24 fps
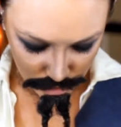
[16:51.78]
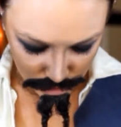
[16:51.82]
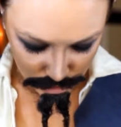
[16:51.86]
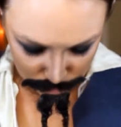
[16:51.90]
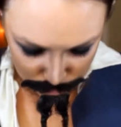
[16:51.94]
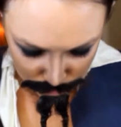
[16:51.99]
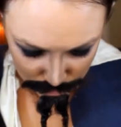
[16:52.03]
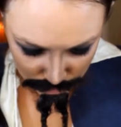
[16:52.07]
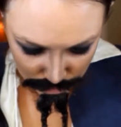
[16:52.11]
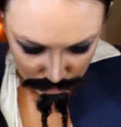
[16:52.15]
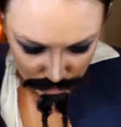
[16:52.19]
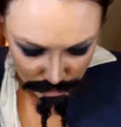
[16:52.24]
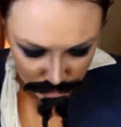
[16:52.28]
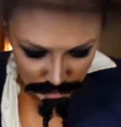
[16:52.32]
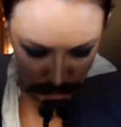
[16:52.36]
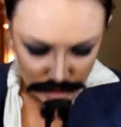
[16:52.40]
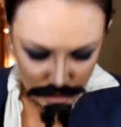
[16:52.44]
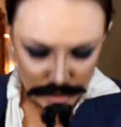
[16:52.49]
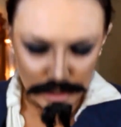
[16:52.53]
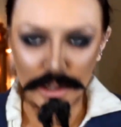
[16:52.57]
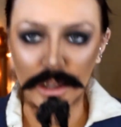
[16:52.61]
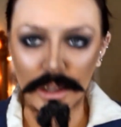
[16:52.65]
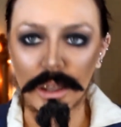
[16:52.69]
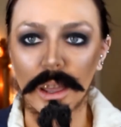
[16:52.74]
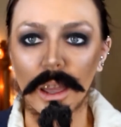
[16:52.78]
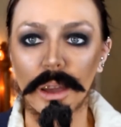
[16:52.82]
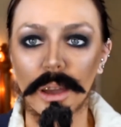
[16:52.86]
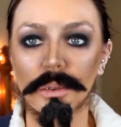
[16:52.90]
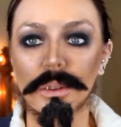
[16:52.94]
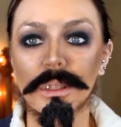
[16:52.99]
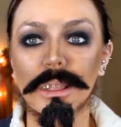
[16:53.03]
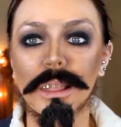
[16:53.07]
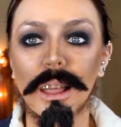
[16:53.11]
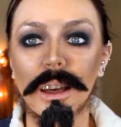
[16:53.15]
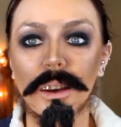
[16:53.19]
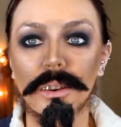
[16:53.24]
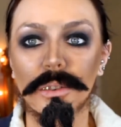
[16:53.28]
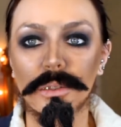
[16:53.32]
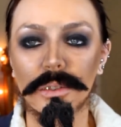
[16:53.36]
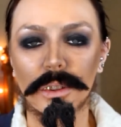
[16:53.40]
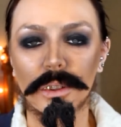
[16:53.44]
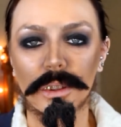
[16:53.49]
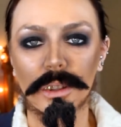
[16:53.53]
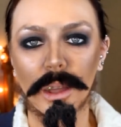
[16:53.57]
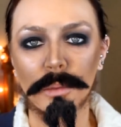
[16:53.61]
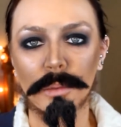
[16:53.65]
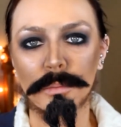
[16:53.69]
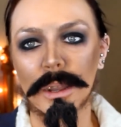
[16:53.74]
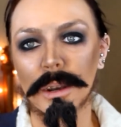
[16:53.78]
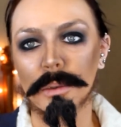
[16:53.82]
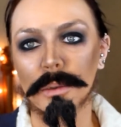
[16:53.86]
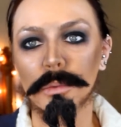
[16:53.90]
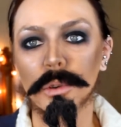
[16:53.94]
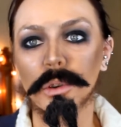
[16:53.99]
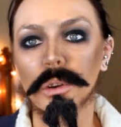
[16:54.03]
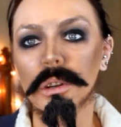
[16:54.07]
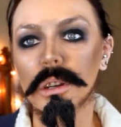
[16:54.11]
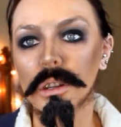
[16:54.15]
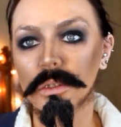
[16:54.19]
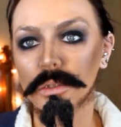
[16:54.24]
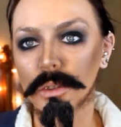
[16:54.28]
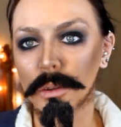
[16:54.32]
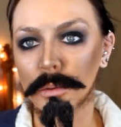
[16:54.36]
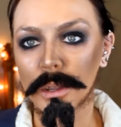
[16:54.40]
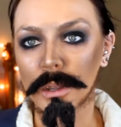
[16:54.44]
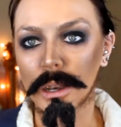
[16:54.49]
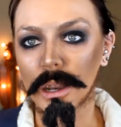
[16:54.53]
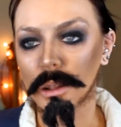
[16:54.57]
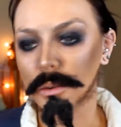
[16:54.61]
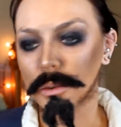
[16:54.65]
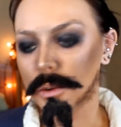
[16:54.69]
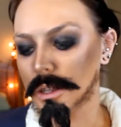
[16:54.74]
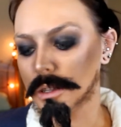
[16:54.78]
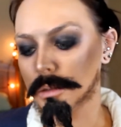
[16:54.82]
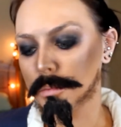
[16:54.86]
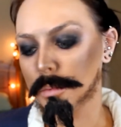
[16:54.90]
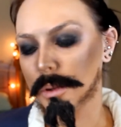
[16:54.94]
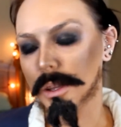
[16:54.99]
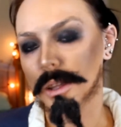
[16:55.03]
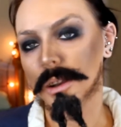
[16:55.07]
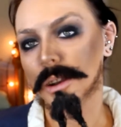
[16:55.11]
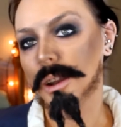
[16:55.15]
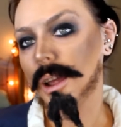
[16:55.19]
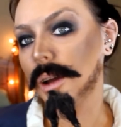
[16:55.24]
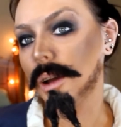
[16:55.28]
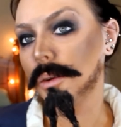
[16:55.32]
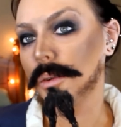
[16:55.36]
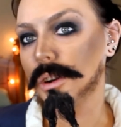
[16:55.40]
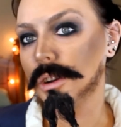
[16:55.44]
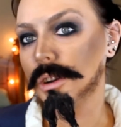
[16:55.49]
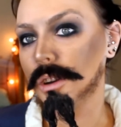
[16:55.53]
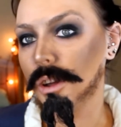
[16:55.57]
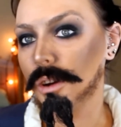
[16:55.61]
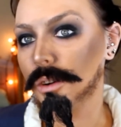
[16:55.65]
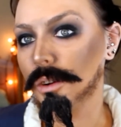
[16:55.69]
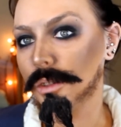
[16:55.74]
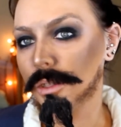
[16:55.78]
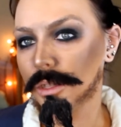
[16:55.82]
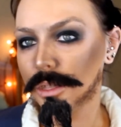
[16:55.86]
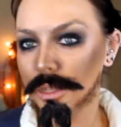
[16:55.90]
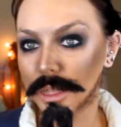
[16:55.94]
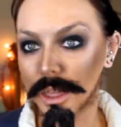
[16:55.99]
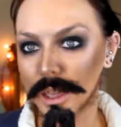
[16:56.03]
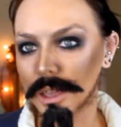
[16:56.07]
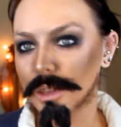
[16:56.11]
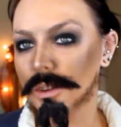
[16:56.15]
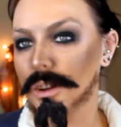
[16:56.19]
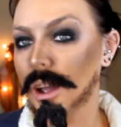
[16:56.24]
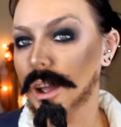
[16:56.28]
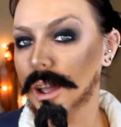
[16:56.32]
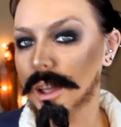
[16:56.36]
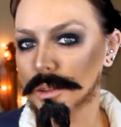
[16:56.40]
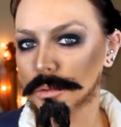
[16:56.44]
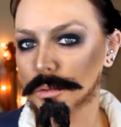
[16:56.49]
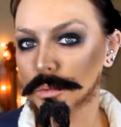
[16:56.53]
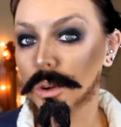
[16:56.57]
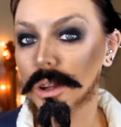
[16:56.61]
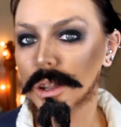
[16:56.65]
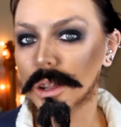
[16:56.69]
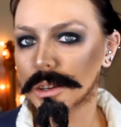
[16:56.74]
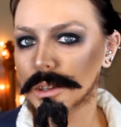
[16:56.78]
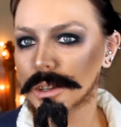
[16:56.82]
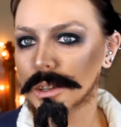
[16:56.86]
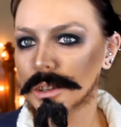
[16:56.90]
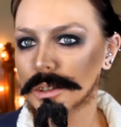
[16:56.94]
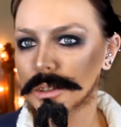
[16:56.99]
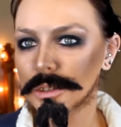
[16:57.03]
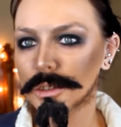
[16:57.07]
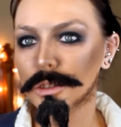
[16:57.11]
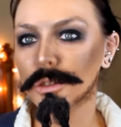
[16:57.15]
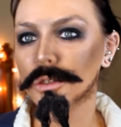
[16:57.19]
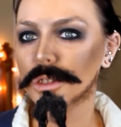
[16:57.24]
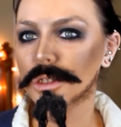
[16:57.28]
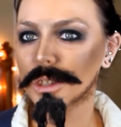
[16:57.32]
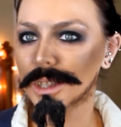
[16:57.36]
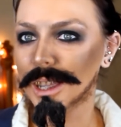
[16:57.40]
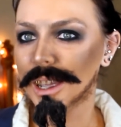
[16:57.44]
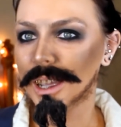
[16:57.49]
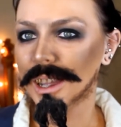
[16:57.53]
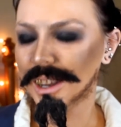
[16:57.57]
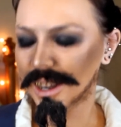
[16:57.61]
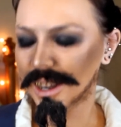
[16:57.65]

it, because I would love, I mean, I'm going to film it anyways, but I want to know that you guys want to see it.